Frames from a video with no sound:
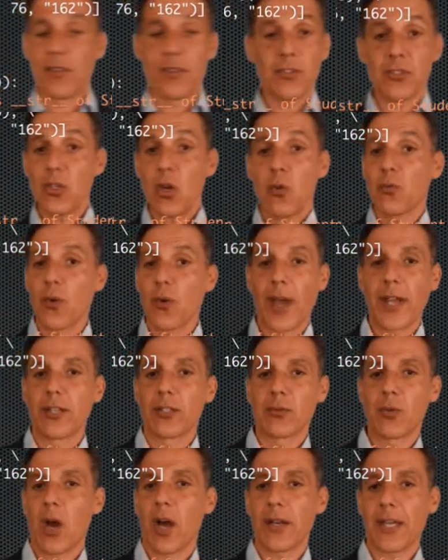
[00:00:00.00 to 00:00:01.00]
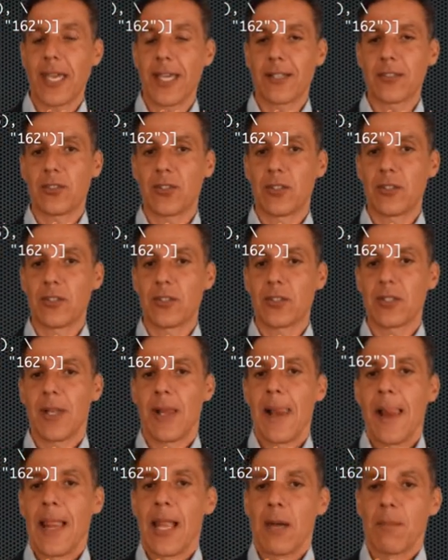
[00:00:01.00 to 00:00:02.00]
And there's no right or wrong answers.
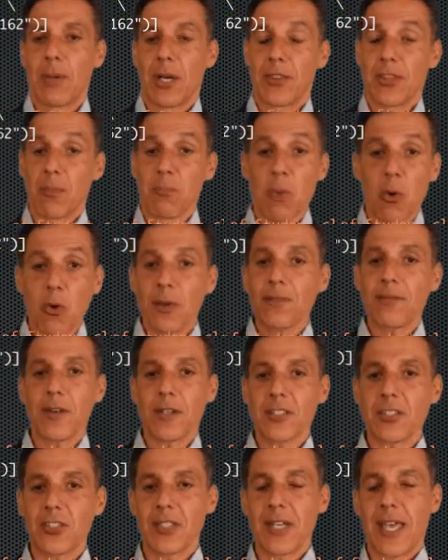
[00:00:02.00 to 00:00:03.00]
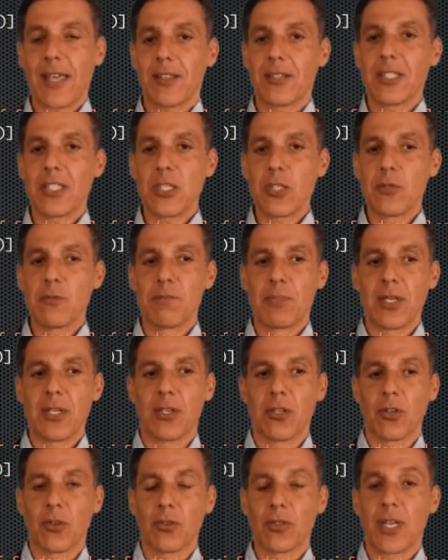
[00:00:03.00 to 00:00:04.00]
But the more functionality you
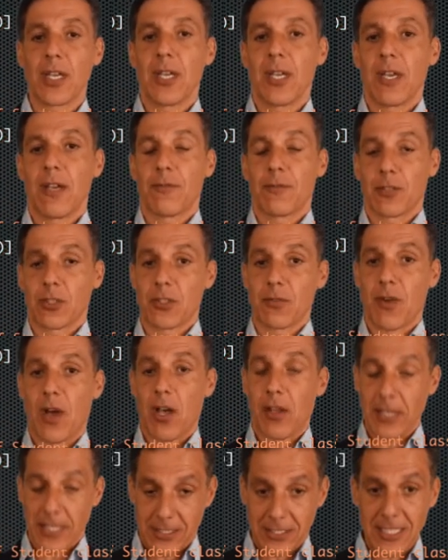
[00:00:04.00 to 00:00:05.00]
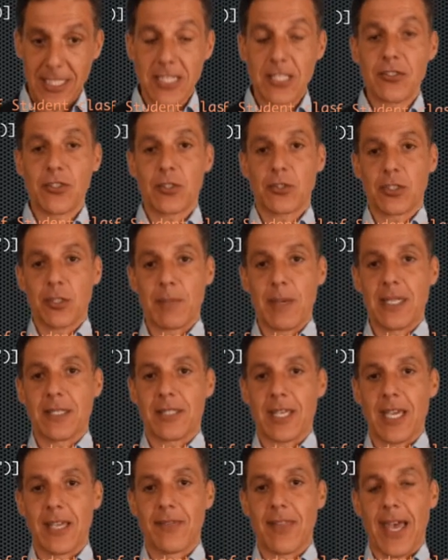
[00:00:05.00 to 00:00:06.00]
build, first of all, it's easier to
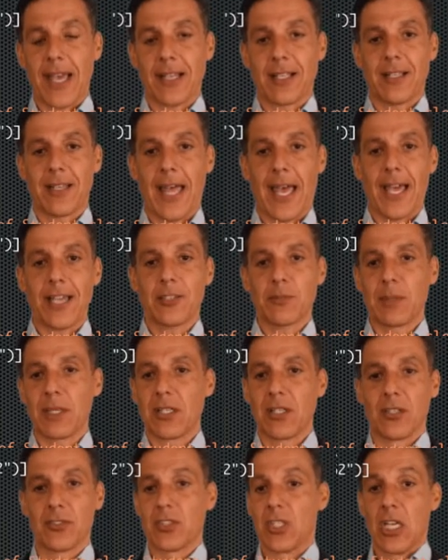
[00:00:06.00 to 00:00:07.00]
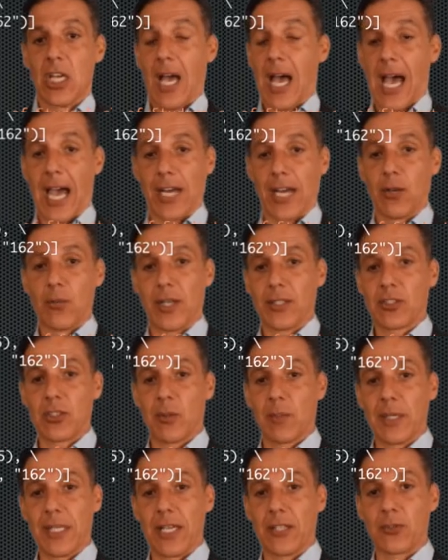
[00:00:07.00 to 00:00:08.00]
maintain that class because I don't want
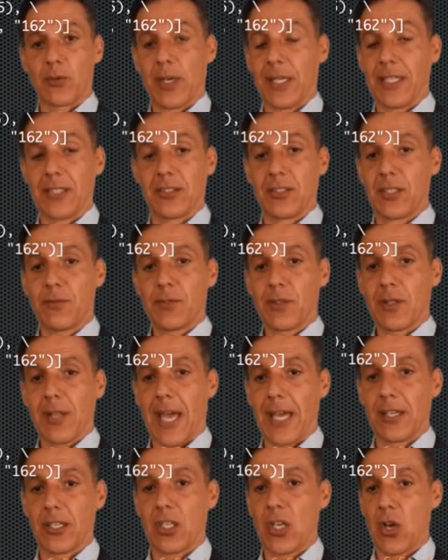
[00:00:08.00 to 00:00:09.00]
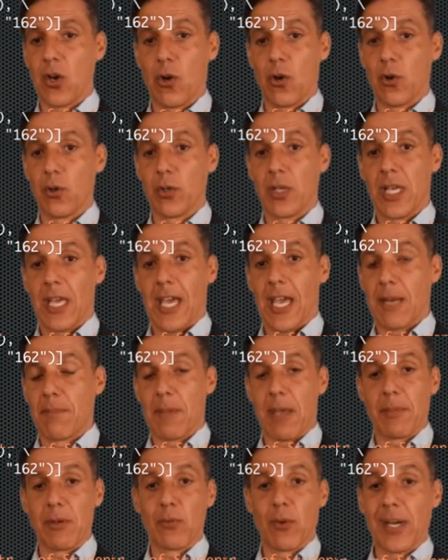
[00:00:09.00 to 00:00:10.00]
somebody else writing a different line of code and
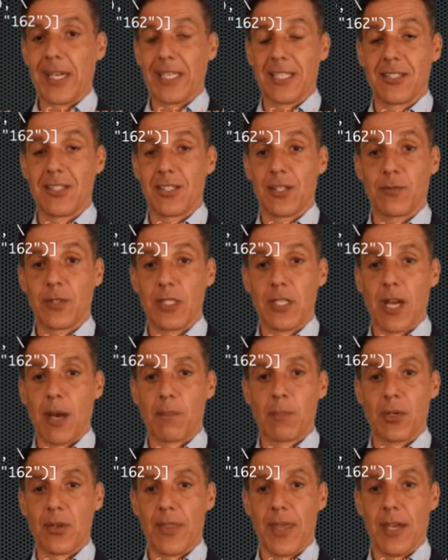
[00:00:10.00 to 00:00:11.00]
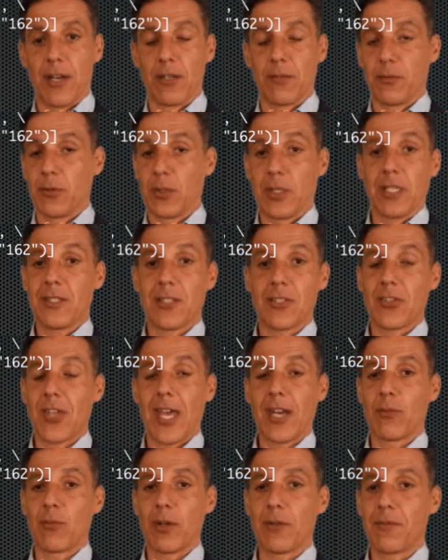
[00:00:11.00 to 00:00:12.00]
maybe writing a different number there. If we're going to
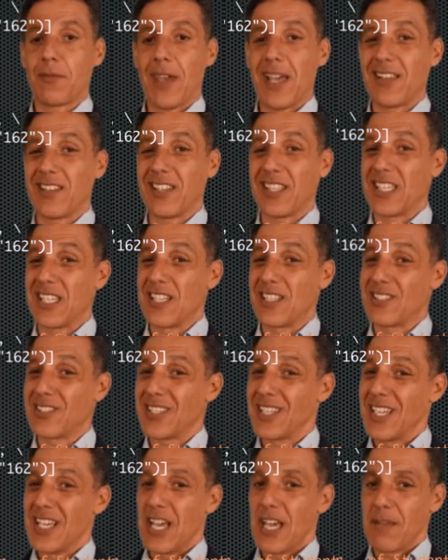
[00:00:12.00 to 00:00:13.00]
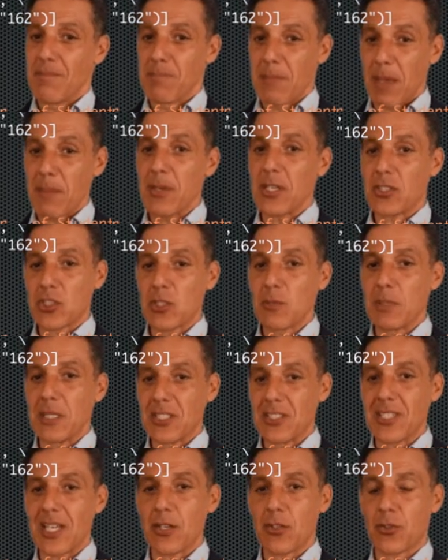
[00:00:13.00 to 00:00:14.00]
decide on what failing is, maybe it should be
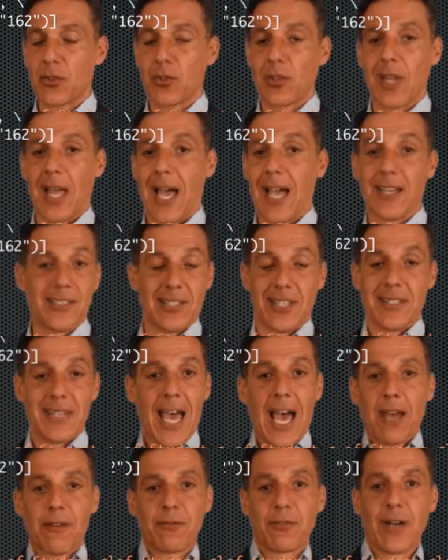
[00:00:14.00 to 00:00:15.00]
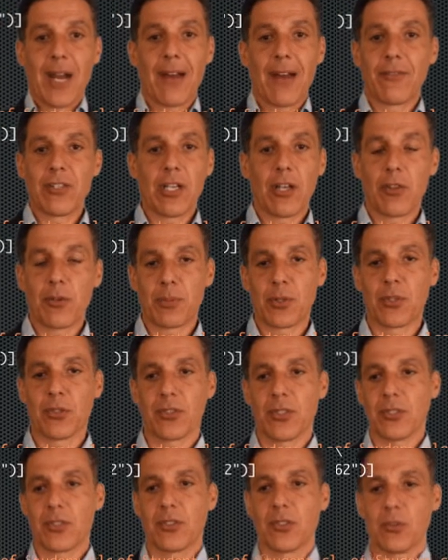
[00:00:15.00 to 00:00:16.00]
centralized and not for every other
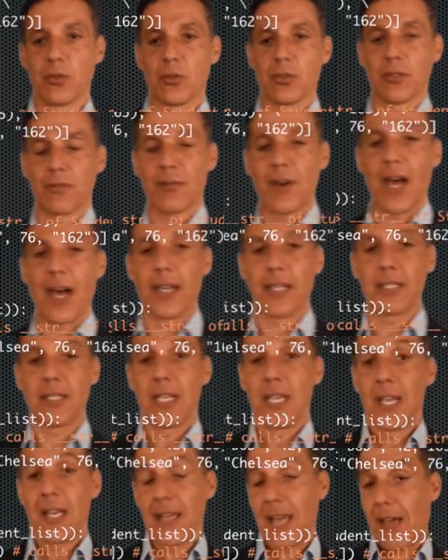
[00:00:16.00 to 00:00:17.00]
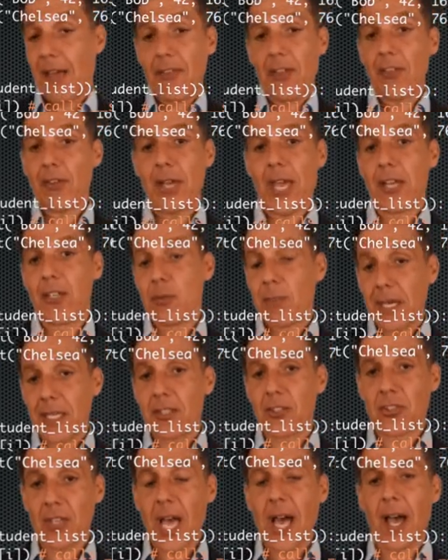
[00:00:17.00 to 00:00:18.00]
person to define. Now, on the other hand, you may
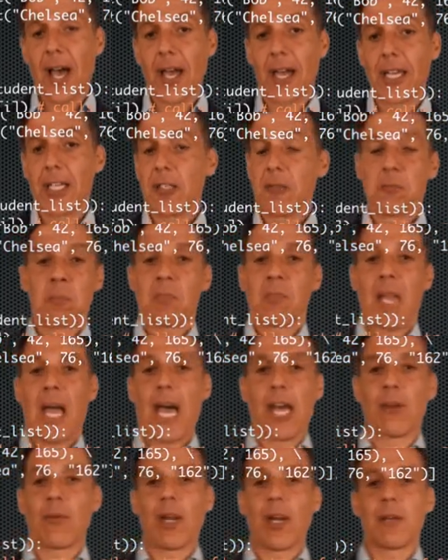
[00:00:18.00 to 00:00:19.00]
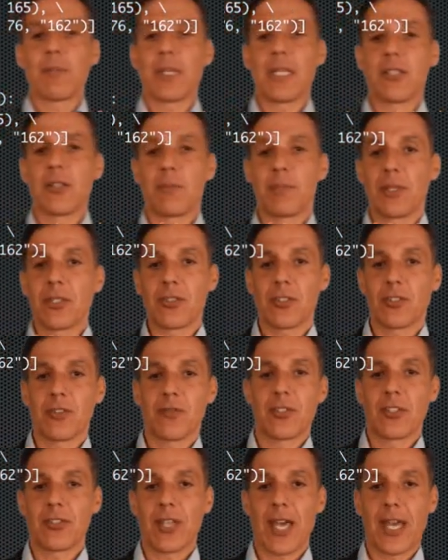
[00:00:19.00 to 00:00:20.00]
decide, I don't want to be in the business
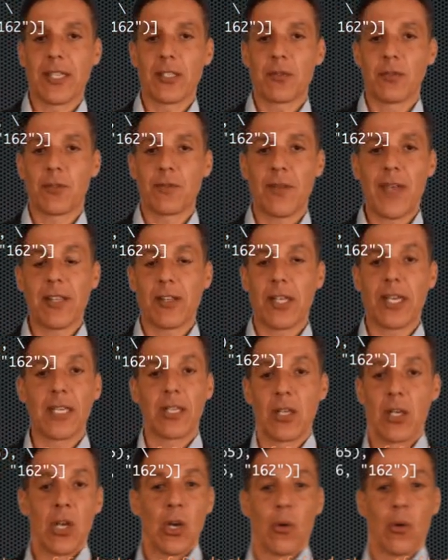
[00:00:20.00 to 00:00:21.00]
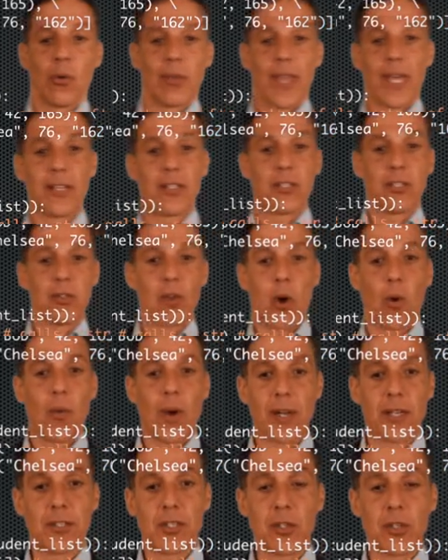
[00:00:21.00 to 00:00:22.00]
of deciding who's failing. Well, then you don't
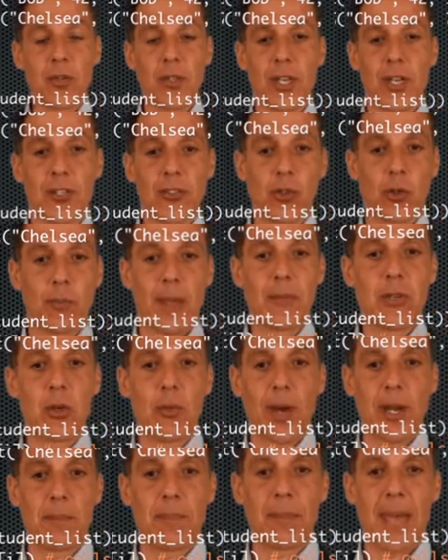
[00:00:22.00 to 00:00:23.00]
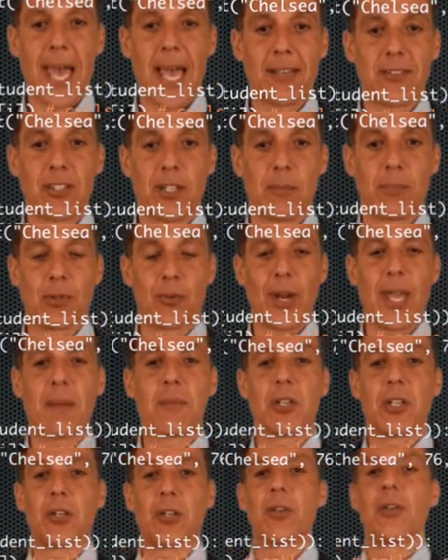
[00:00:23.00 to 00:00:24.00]
want to do this, or maybe you want to pass in a
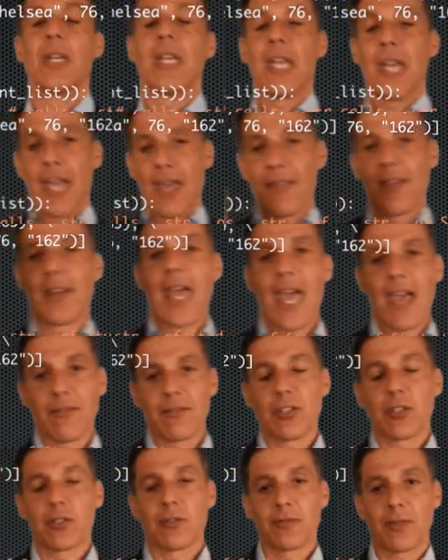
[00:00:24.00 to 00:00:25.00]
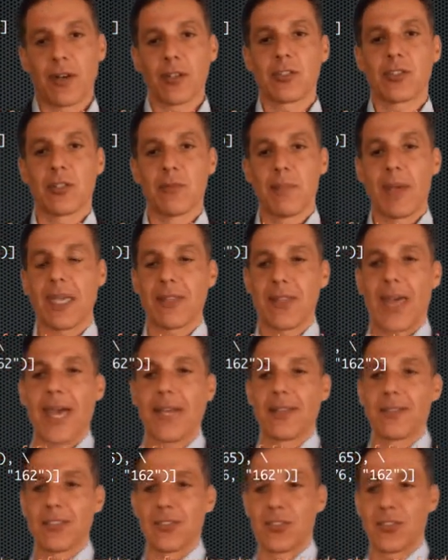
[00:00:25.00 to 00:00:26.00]
parameter and then have your function make
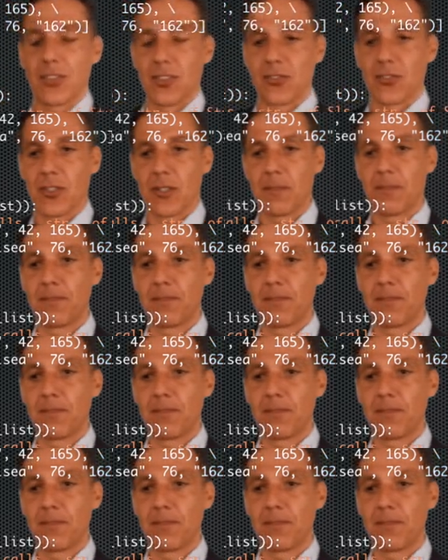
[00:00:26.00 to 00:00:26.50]
that decision.